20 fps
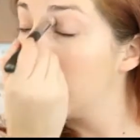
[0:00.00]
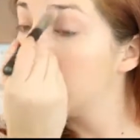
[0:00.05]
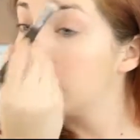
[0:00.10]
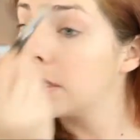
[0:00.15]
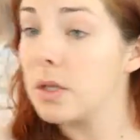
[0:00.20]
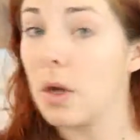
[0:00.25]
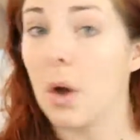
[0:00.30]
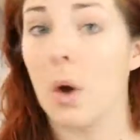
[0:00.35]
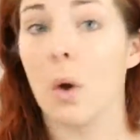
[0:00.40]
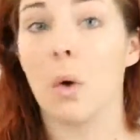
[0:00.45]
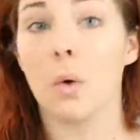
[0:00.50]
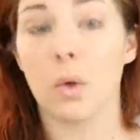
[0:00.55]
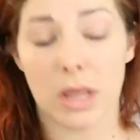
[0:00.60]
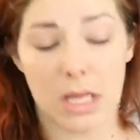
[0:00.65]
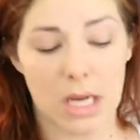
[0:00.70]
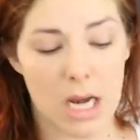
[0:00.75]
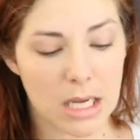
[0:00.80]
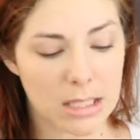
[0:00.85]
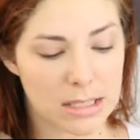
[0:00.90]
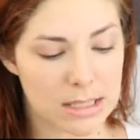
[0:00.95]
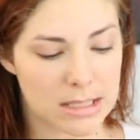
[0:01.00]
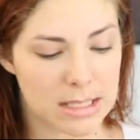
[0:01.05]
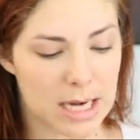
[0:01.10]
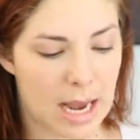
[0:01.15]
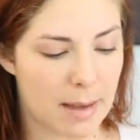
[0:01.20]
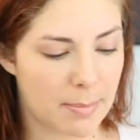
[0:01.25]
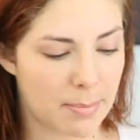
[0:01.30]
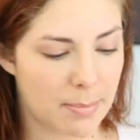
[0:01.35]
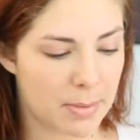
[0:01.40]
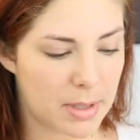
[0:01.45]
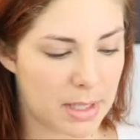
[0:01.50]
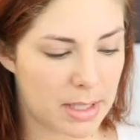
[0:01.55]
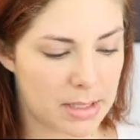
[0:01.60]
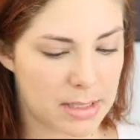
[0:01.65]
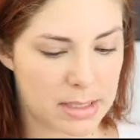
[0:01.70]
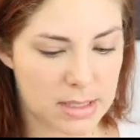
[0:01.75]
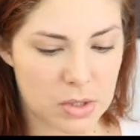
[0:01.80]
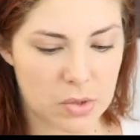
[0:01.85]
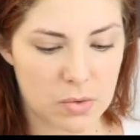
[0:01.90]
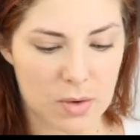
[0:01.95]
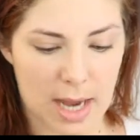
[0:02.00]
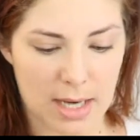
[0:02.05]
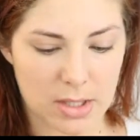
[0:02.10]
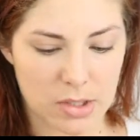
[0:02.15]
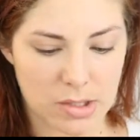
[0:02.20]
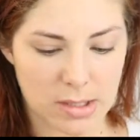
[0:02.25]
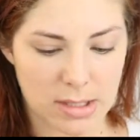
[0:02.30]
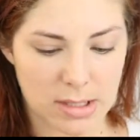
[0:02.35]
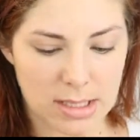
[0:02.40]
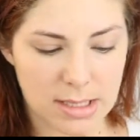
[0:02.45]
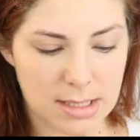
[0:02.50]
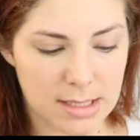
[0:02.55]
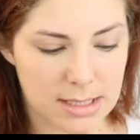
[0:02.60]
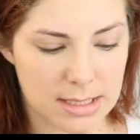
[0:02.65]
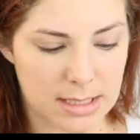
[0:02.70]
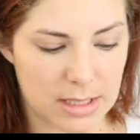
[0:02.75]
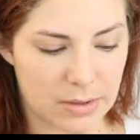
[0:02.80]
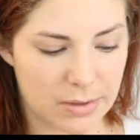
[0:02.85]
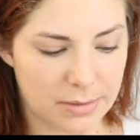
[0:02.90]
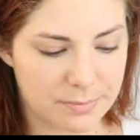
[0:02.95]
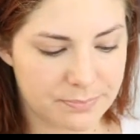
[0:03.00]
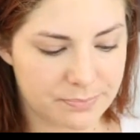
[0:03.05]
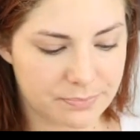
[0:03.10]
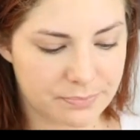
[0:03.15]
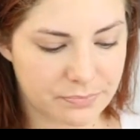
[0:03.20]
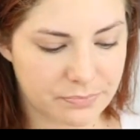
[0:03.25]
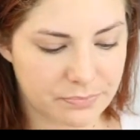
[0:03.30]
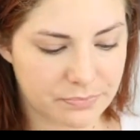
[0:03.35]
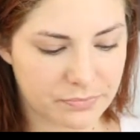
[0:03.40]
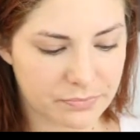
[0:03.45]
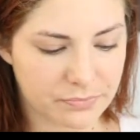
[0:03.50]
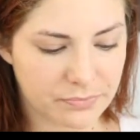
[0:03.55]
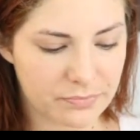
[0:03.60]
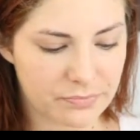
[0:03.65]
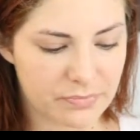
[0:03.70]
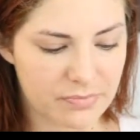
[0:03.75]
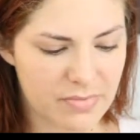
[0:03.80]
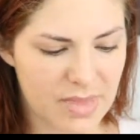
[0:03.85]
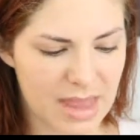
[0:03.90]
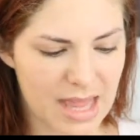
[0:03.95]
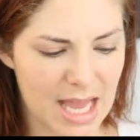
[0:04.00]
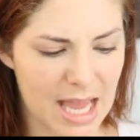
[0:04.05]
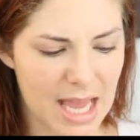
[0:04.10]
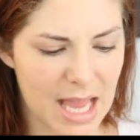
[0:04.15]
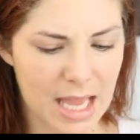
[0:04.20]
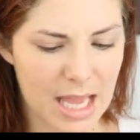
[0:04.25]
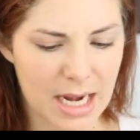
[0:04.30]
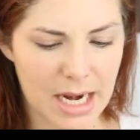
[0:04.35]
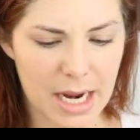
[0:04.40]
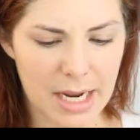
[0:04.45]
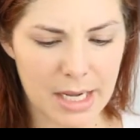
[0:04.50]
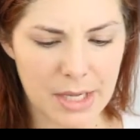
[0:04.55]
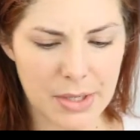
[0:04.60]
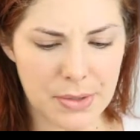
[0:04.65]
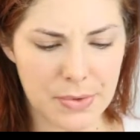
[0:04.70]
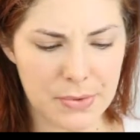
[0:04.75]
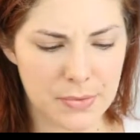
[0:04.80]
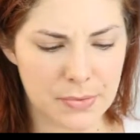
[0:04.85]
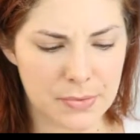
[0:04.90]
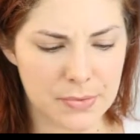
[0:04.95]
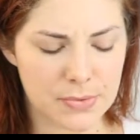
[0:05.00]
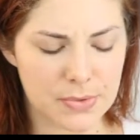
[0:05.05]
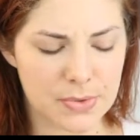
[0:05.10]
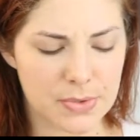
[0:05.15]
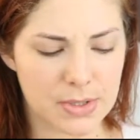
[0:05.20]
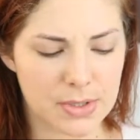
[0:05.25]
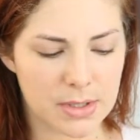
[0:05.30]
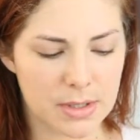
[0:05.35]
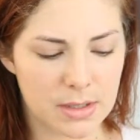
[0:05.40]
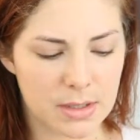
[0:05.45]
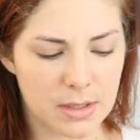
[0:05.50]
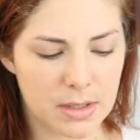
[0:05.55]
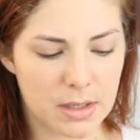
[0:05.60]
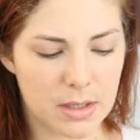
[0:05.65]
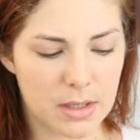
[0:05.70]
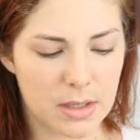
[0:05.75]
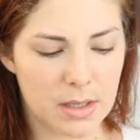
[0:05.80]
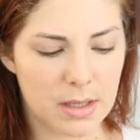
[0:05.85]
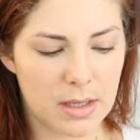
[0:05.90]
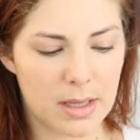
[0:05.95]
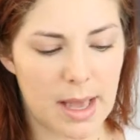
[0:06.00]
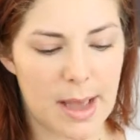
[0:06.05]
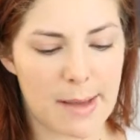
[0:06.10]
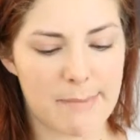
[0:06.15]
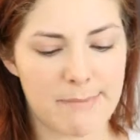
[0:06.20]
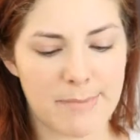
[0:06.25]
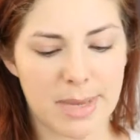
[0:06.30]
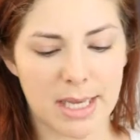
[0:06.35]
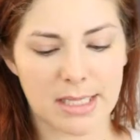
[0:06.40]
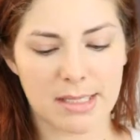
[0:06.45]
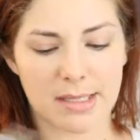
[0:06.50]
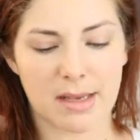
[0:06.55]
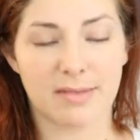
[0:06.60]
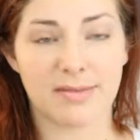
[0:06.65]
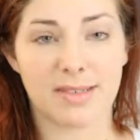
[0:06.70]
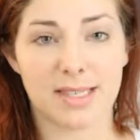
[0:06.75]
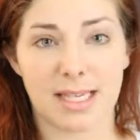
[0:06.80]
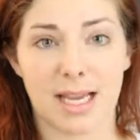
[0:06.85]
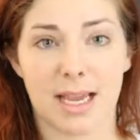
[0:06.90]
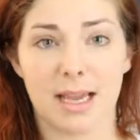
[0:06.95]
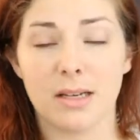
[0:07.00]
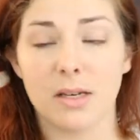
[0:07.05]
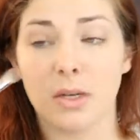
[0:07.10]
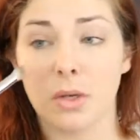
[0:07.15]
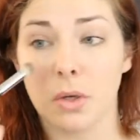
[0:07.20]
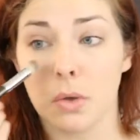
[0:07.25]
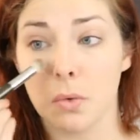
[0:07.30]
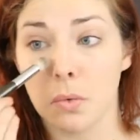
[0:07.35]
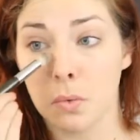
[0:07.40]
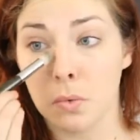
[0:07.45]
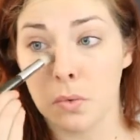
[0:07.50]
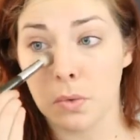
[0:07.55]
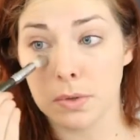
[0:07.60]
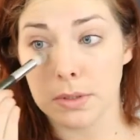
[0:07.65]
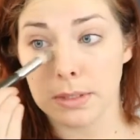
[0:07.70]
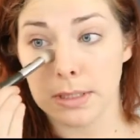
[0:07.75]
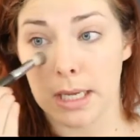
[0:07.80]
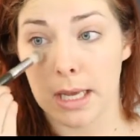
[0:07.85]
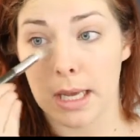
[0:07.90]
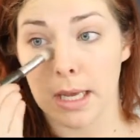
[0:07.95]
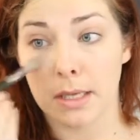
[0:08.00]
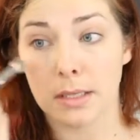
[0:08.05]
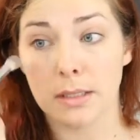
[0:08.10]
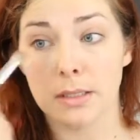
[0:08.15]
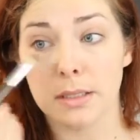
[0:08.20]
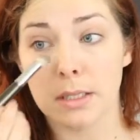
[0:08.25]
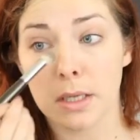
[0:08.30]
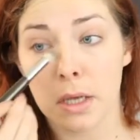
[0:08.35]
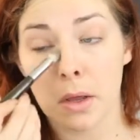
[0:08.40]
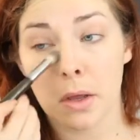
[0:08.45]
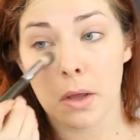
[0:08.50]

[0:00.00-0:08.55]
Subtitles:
So the next step is to actually conceal, and I use a mix of sand and cool sand.